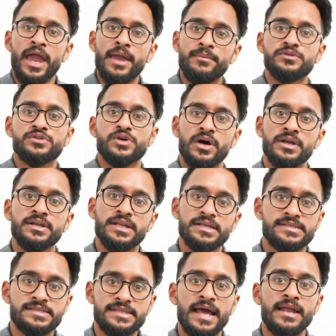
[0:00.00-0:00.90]
able to
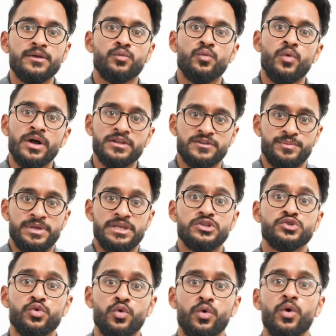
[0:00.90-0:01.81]
understand what's
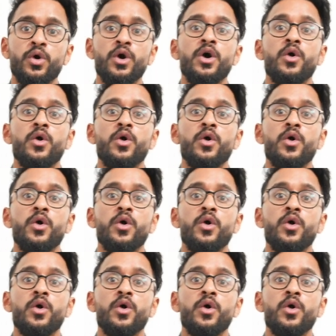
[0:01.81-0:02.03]
being taught,